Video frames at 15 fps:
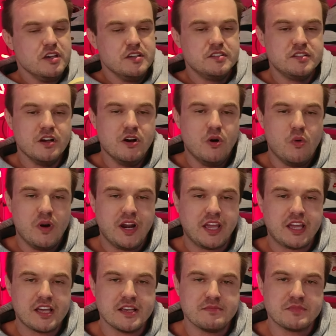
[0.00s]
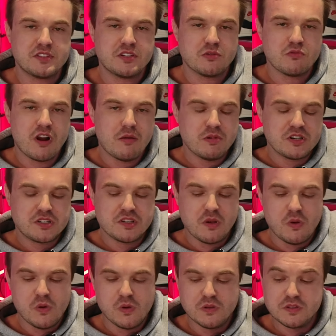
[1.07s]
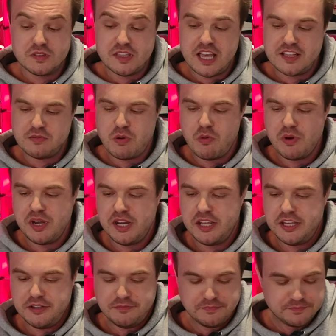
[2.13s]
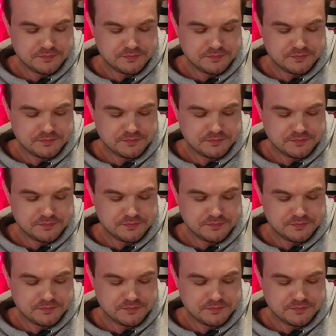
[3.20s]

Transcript: So when it comes to rubber soles, that's what we need.